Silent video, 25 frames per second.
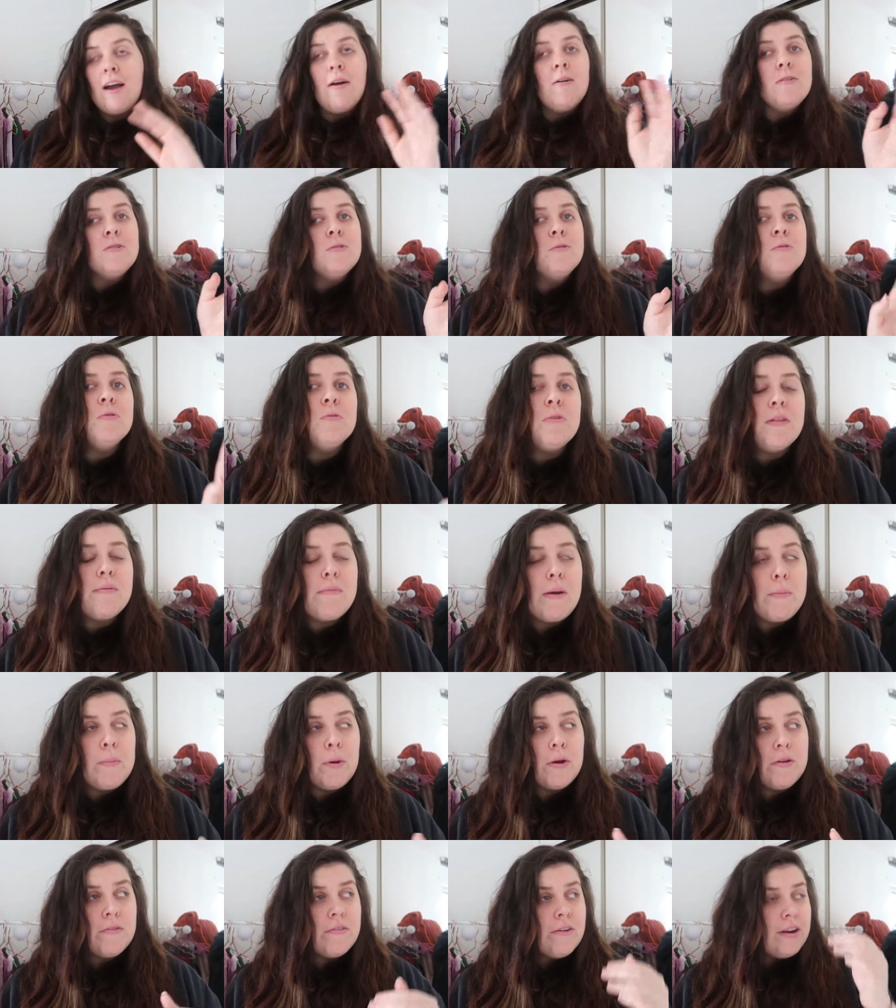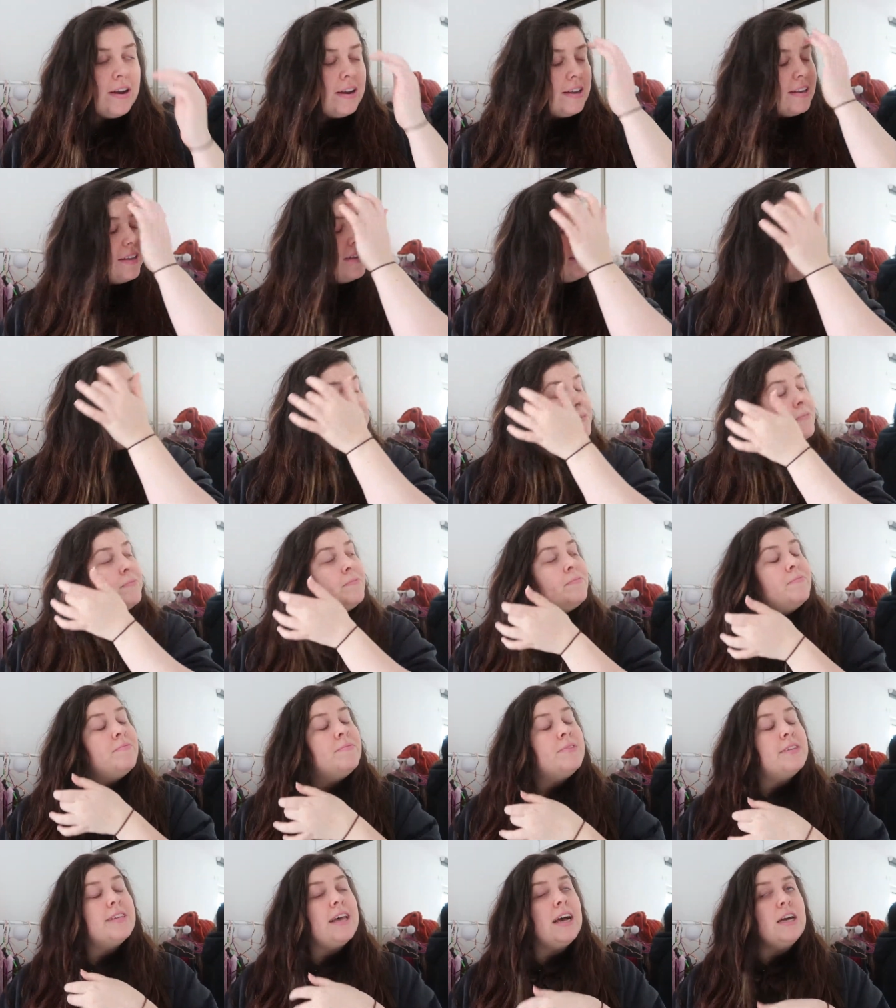I also know that my boyfriend
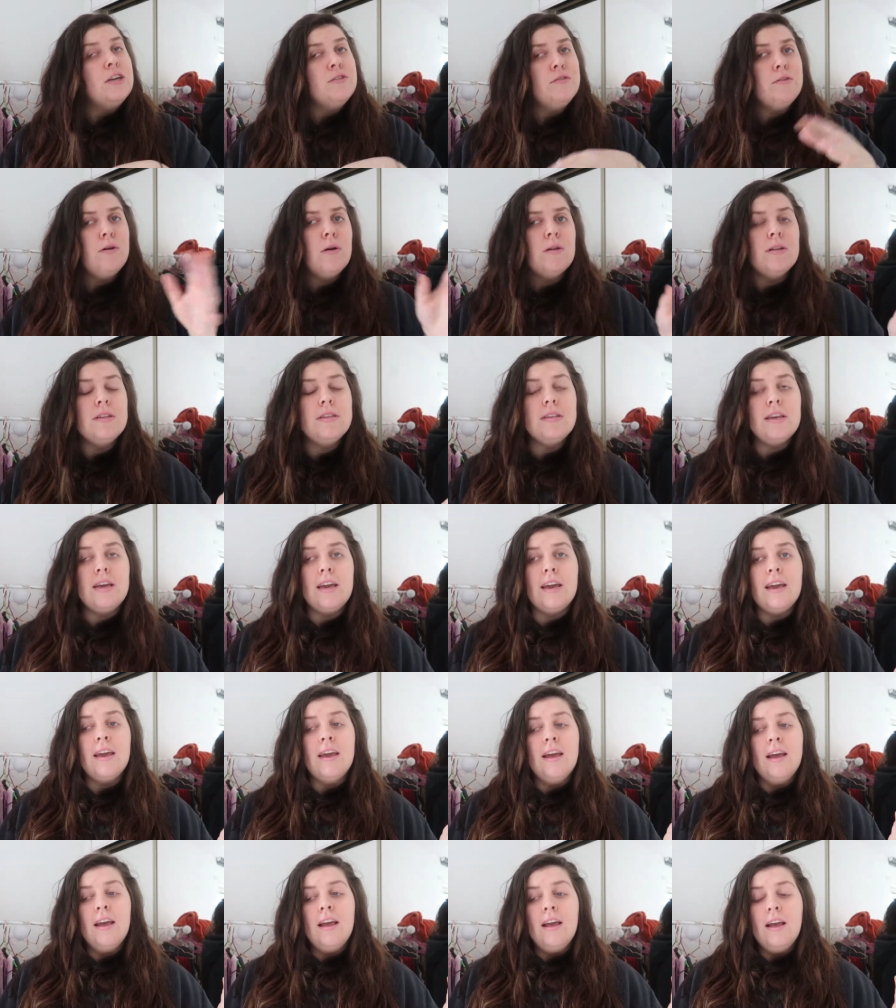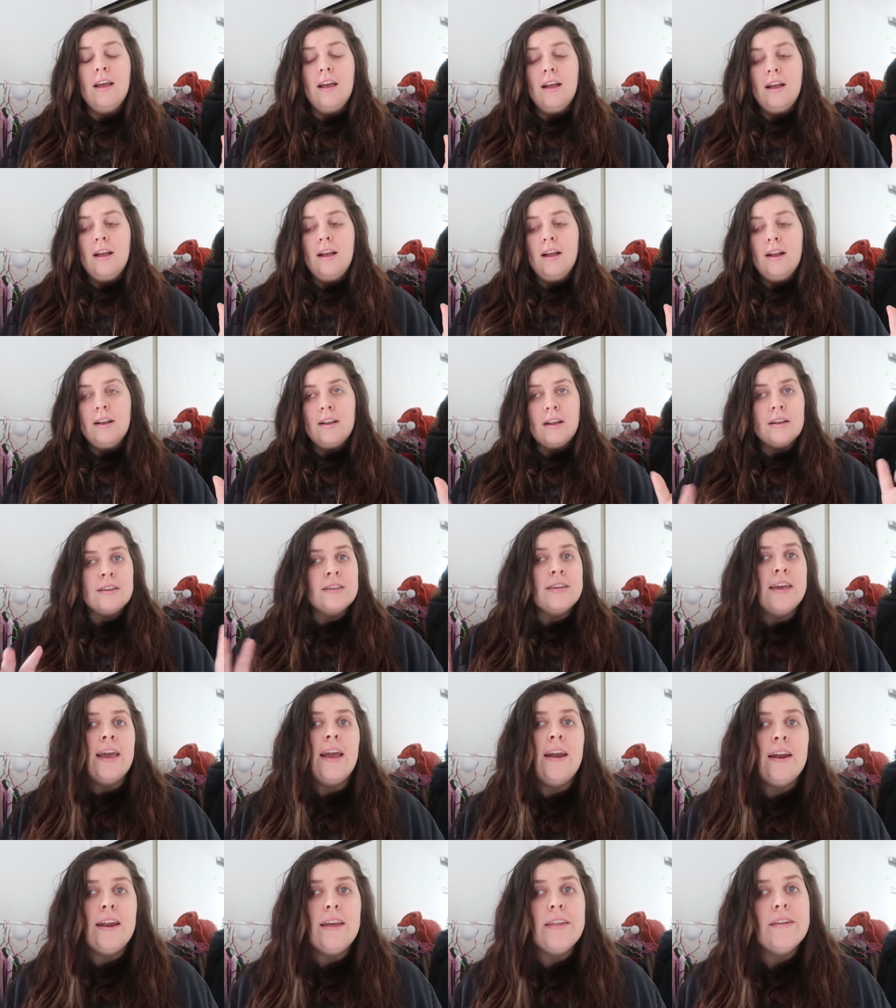slash fiance doesn't
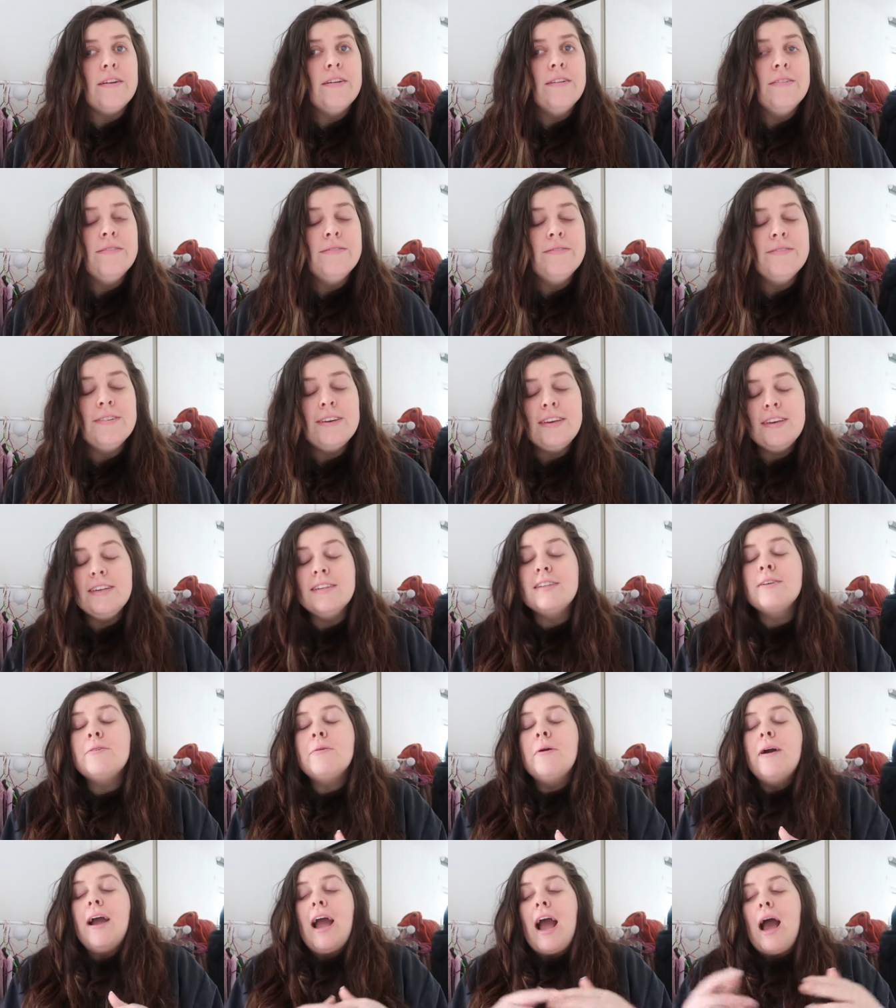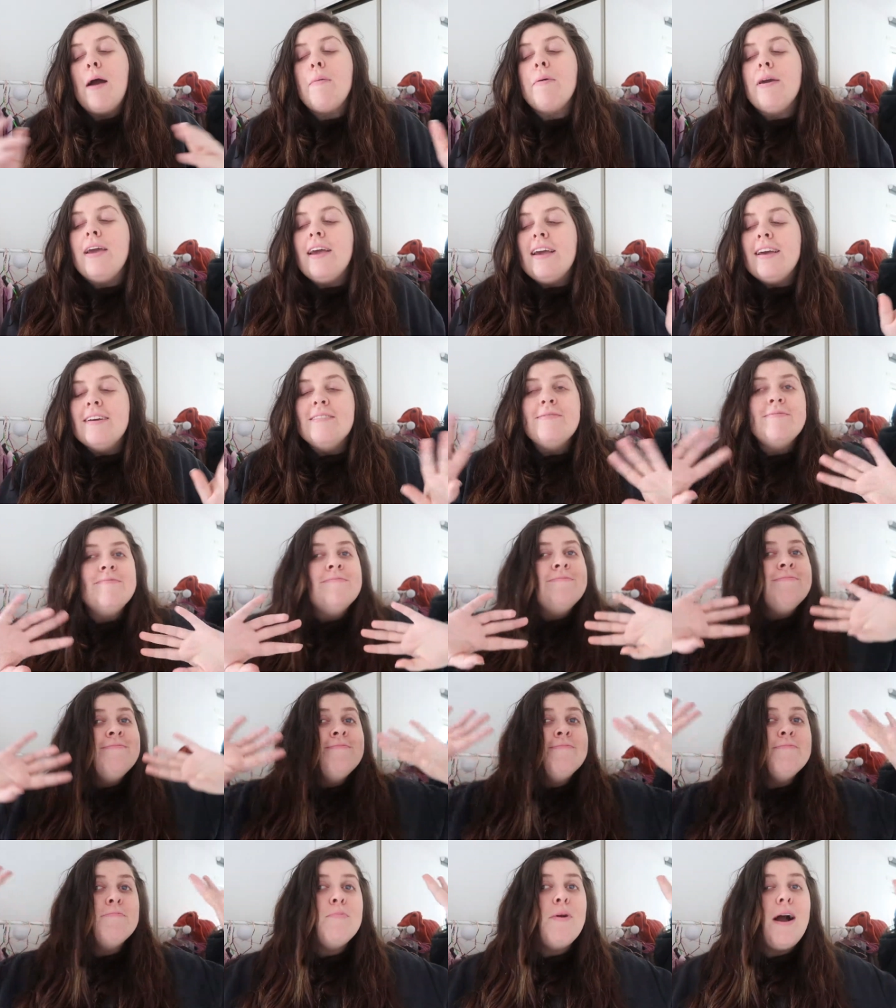care either. He's quite happy,
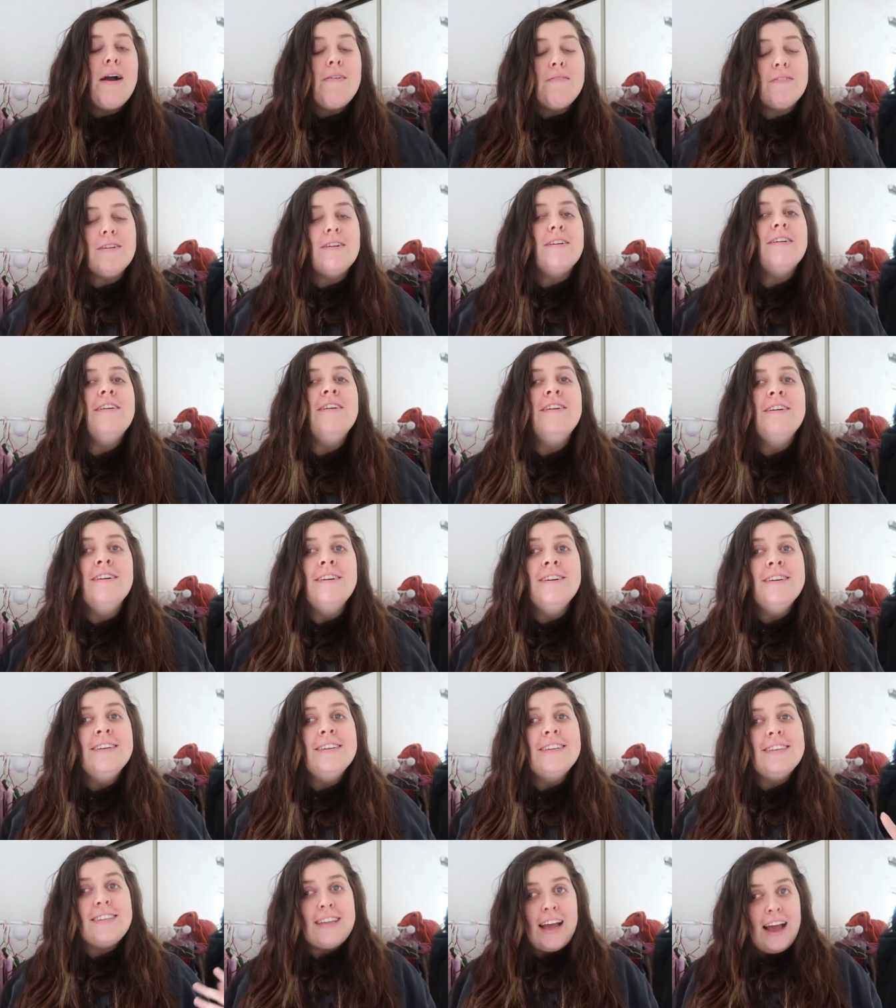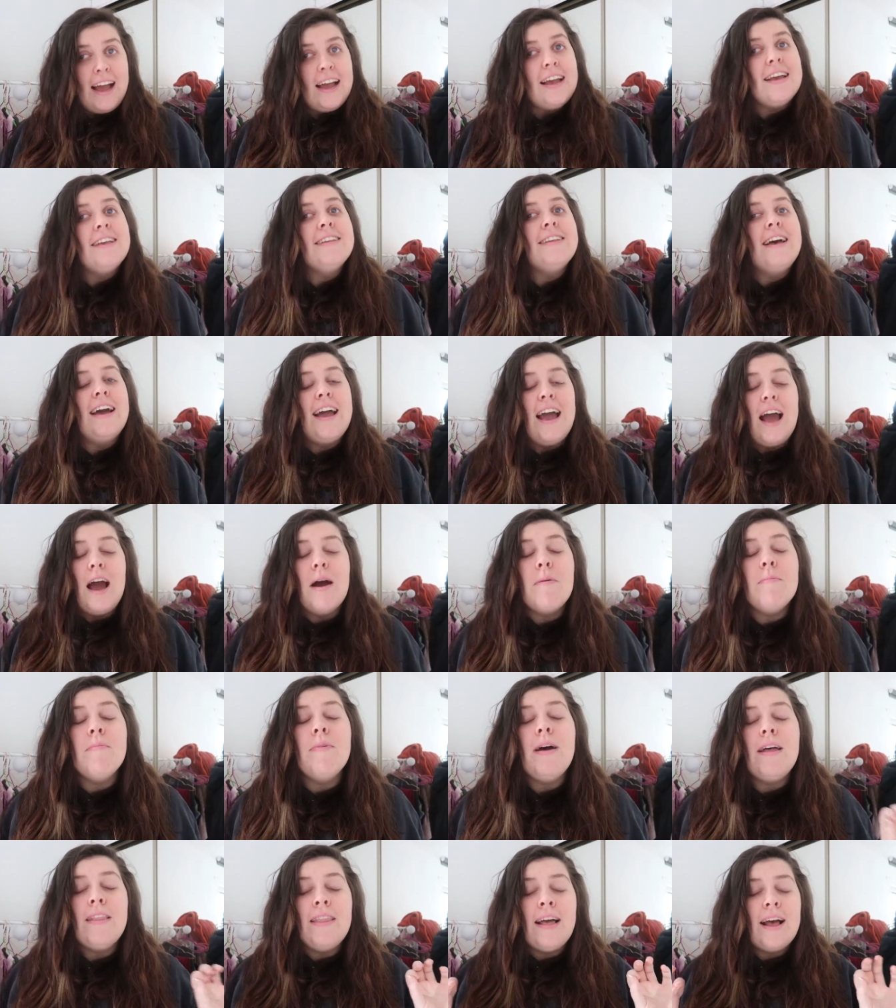whatever size I
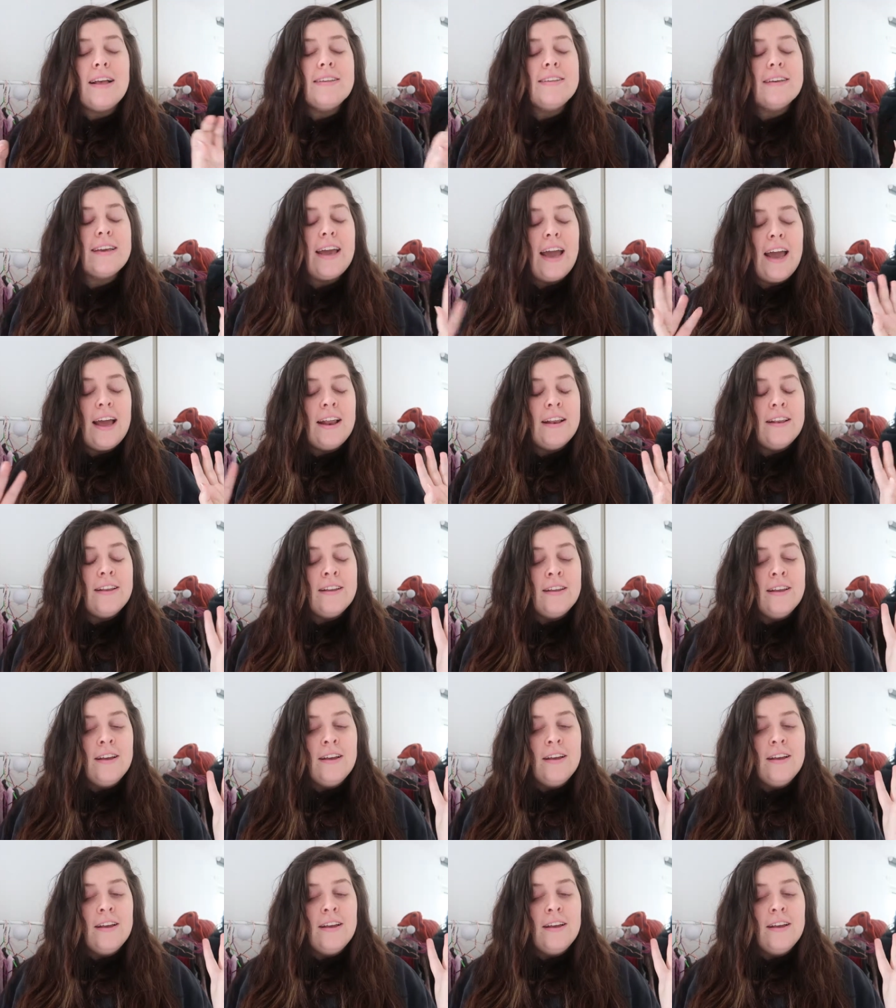am. And that's again,